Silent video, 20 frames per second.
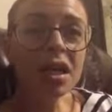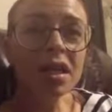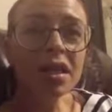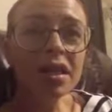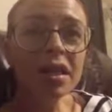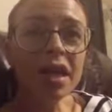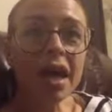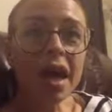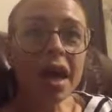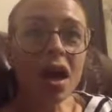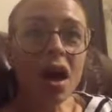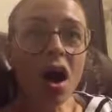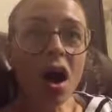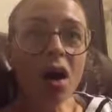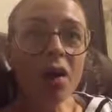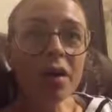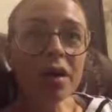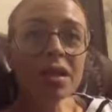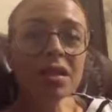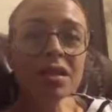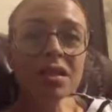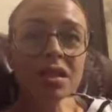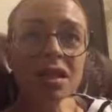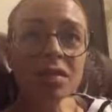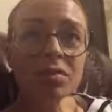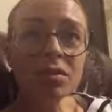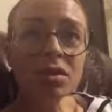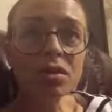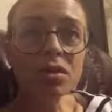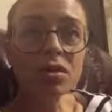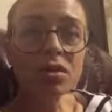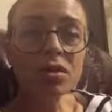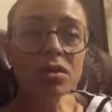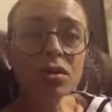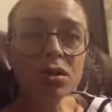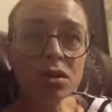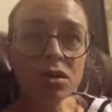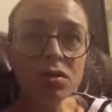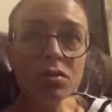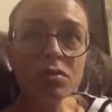they always seem
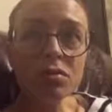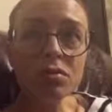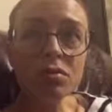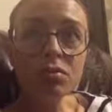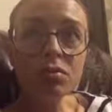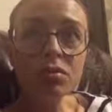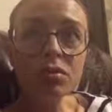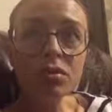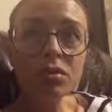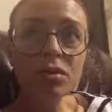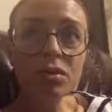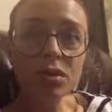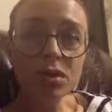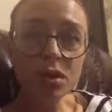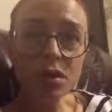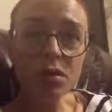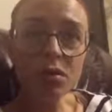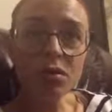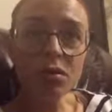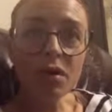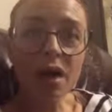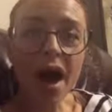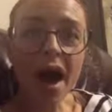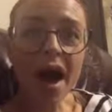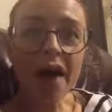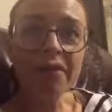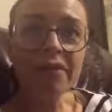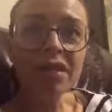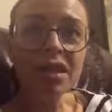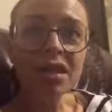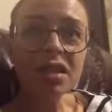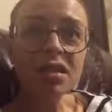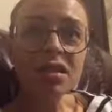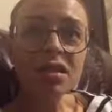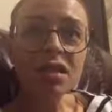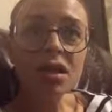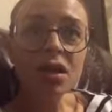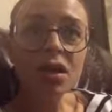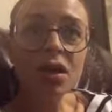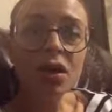to too have these
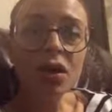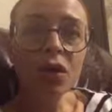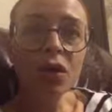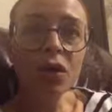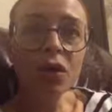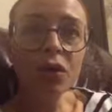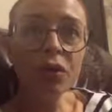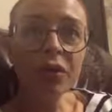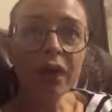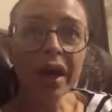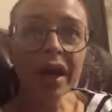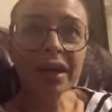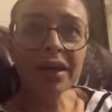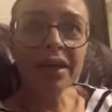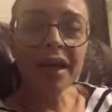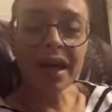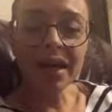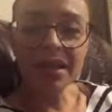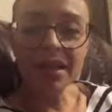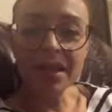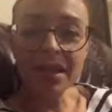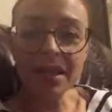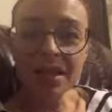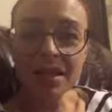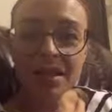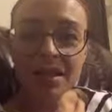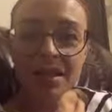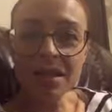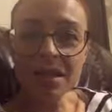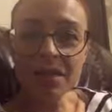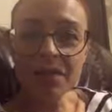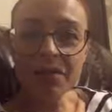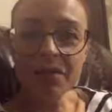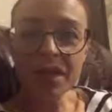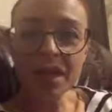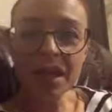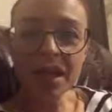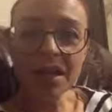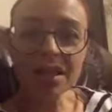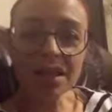grand ideas of
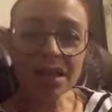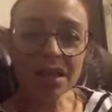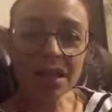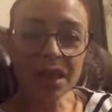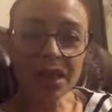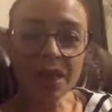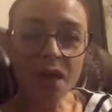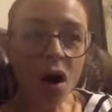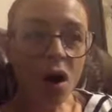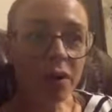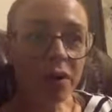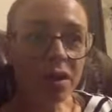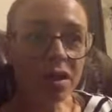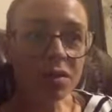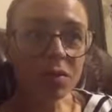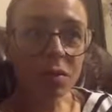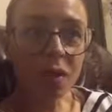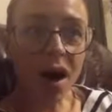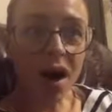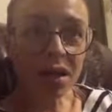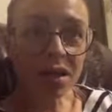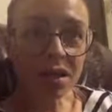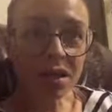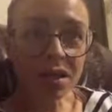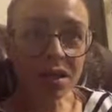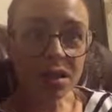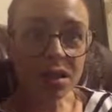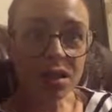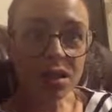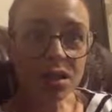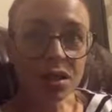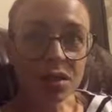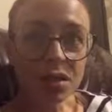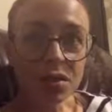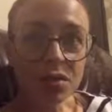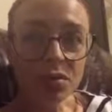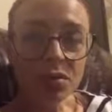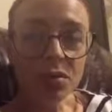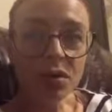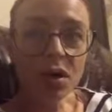things that they've always wanted to
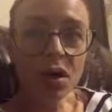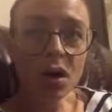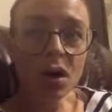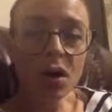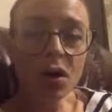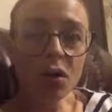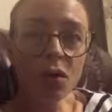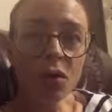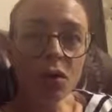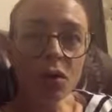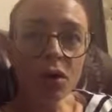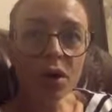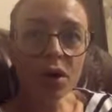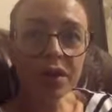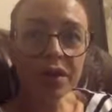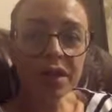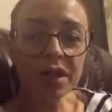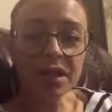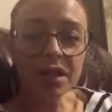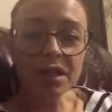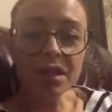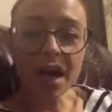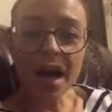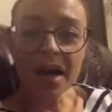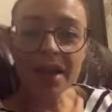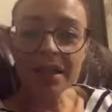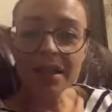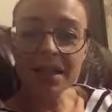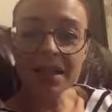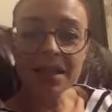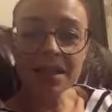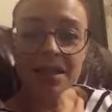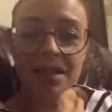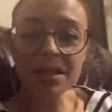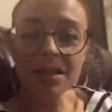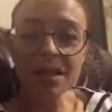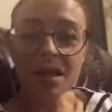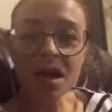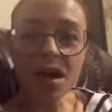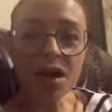do or these
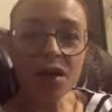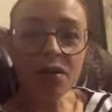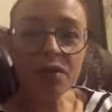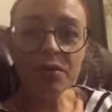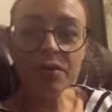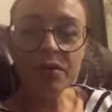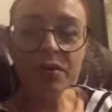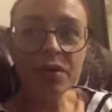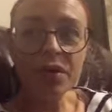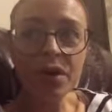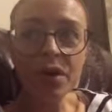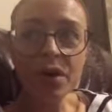ideas of